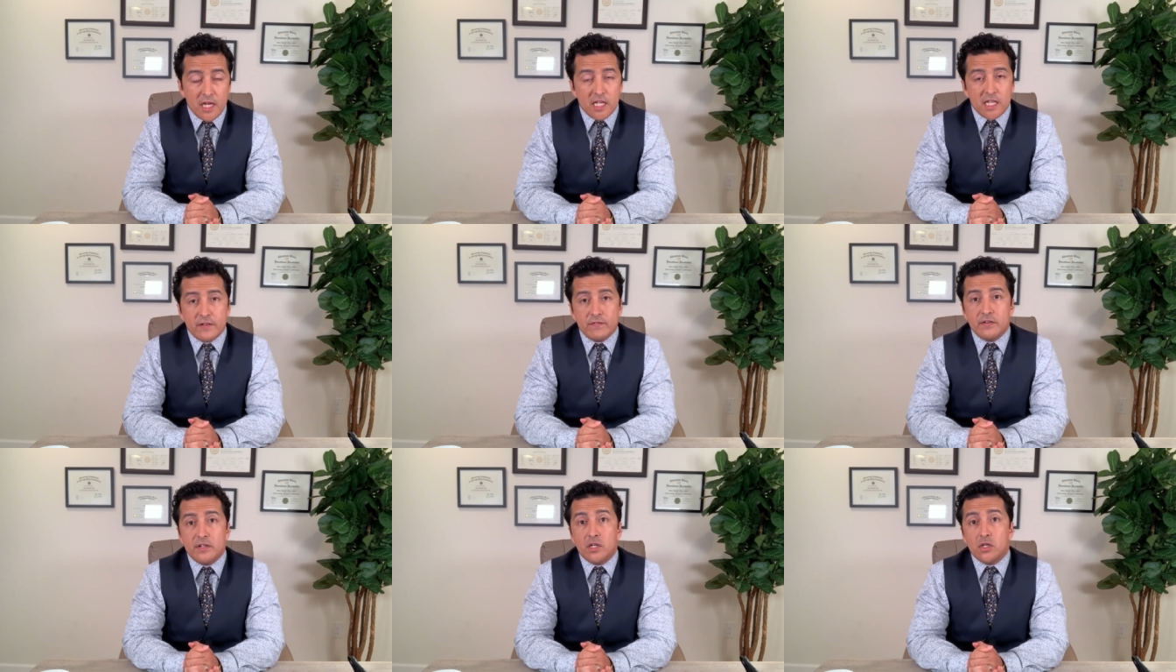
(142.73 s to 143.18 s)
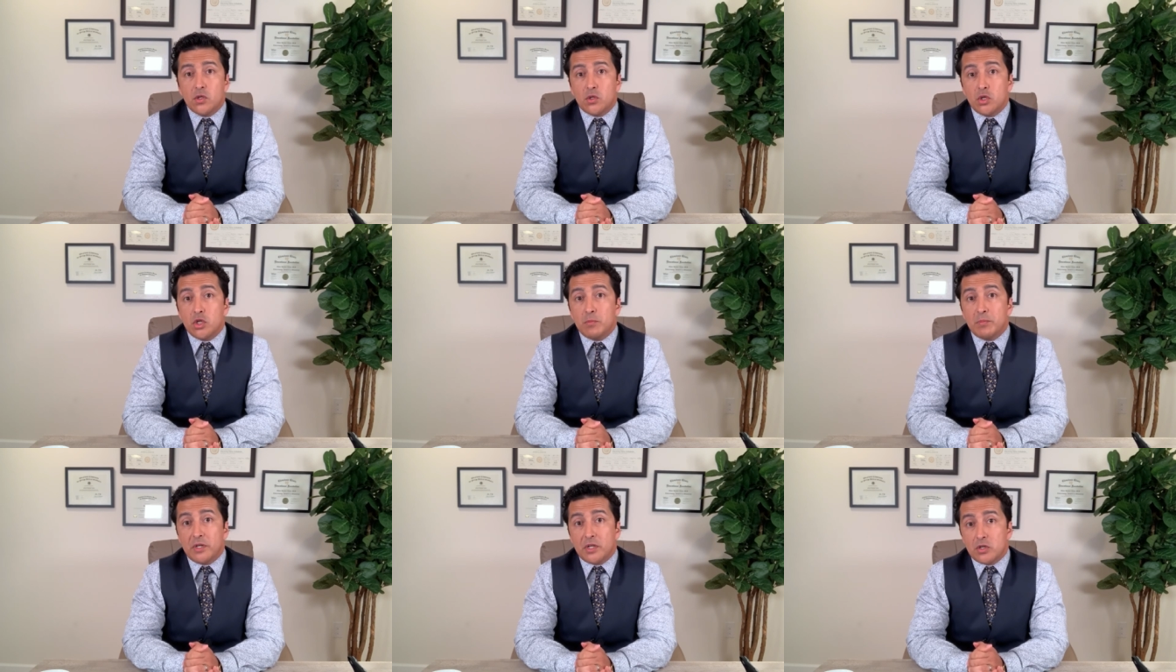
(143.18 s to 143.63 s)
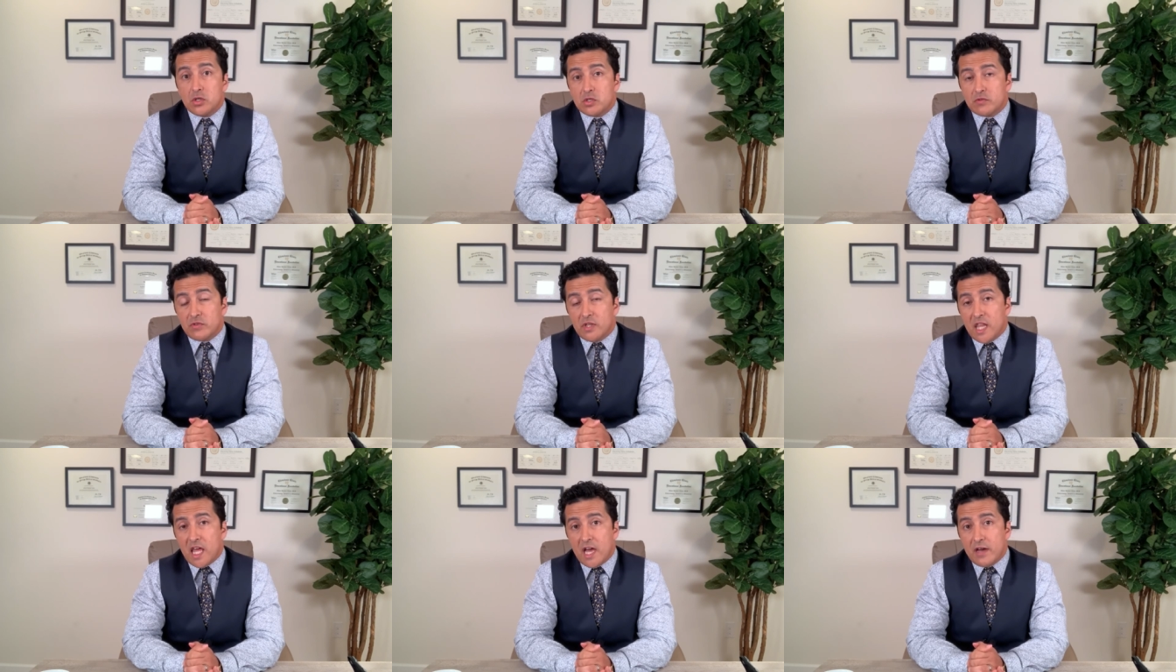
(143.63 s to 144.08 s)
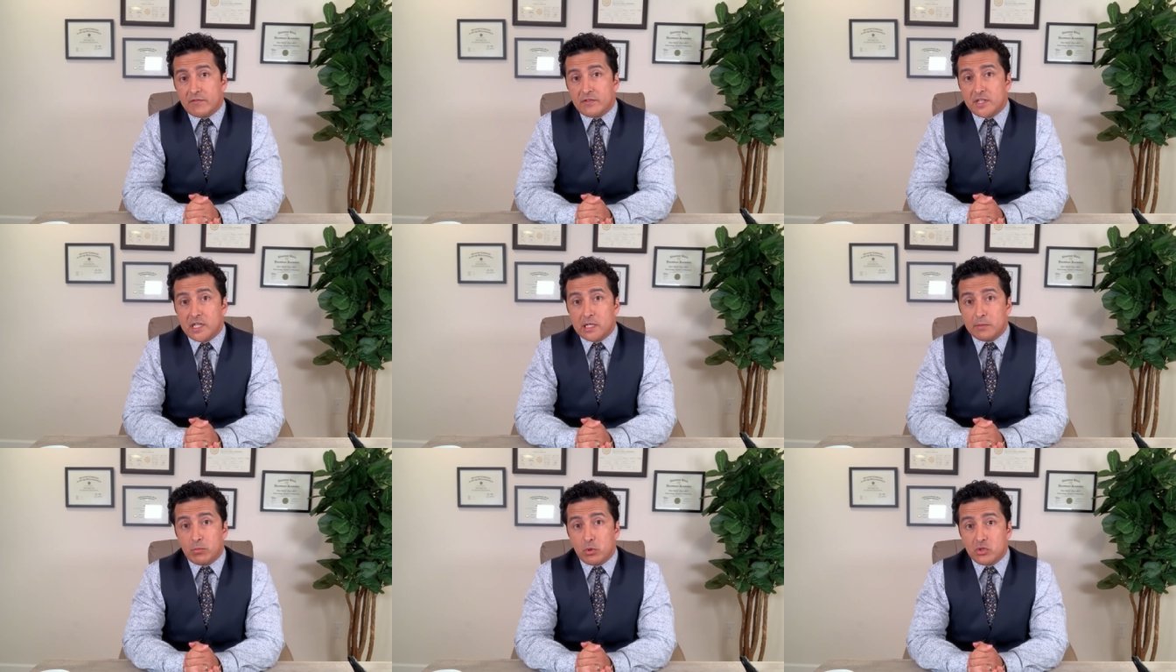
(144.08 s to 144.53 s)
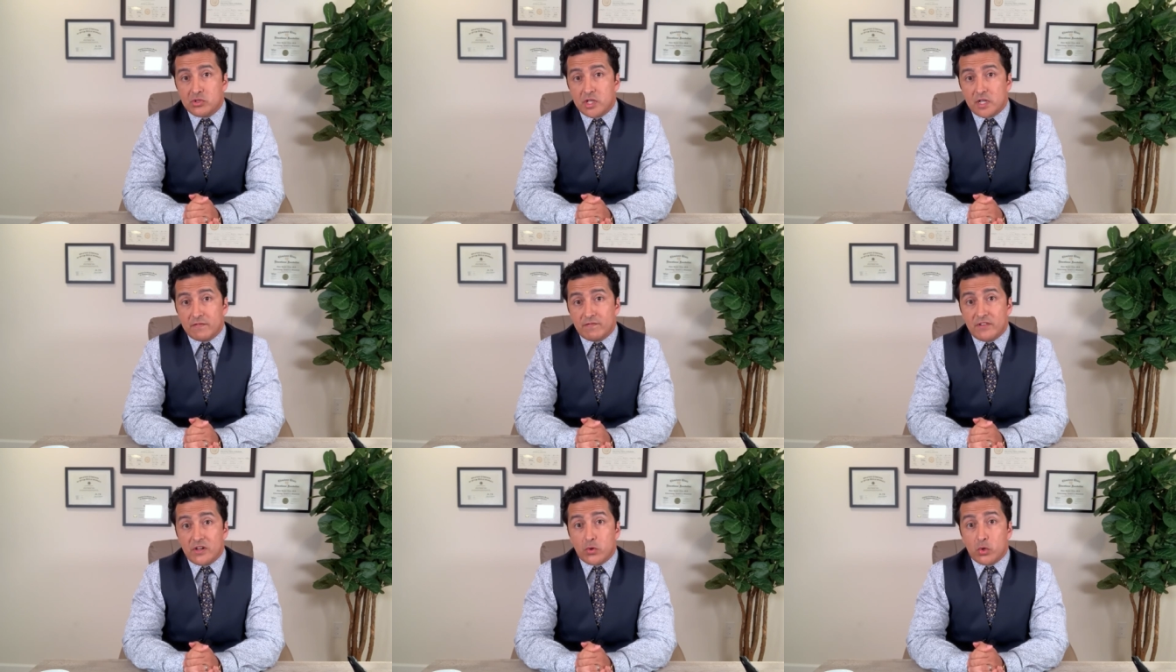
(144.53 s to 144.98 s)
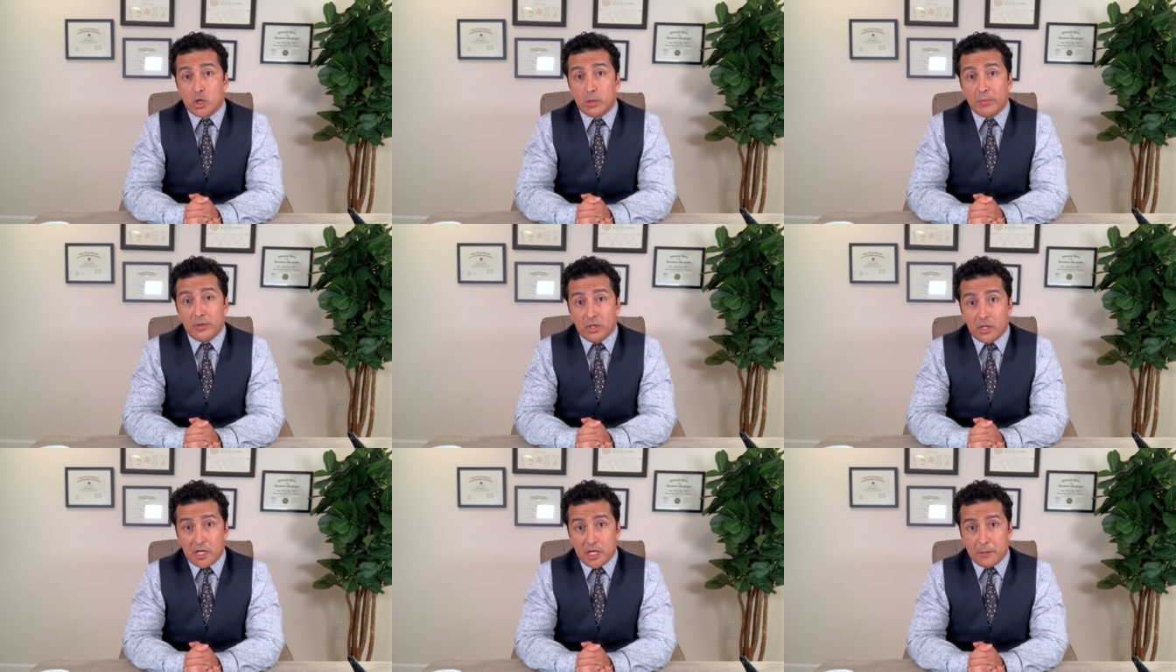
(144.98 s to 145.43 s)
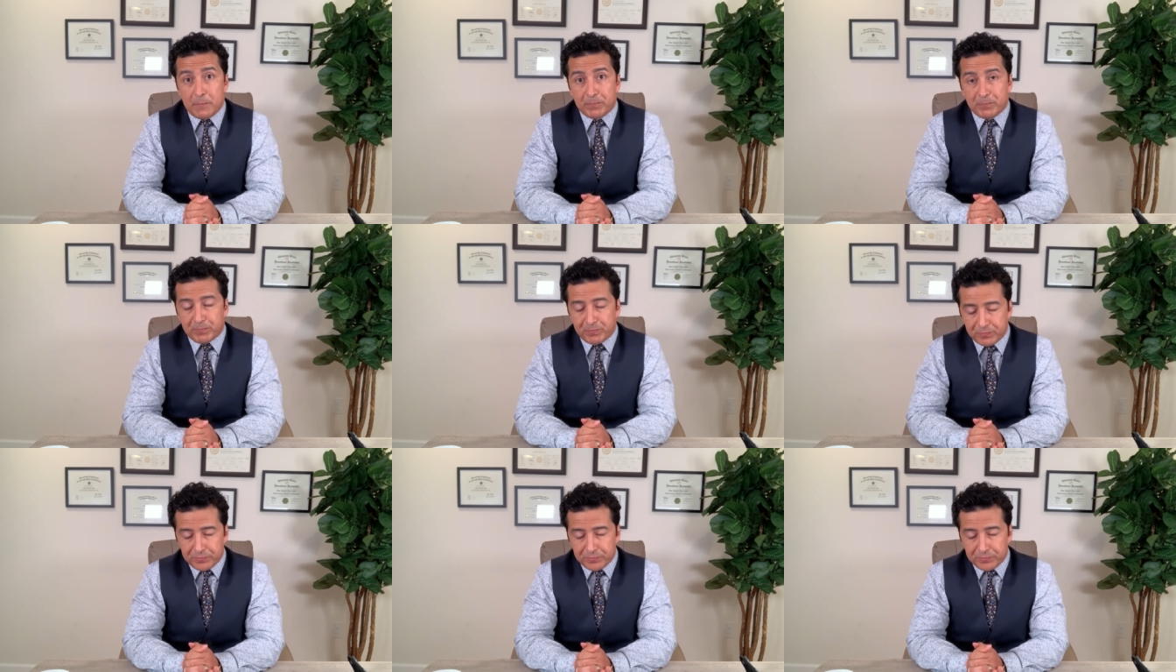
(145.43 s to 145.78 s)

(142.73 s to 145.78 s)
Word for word: Even the good meters will have 10% variability.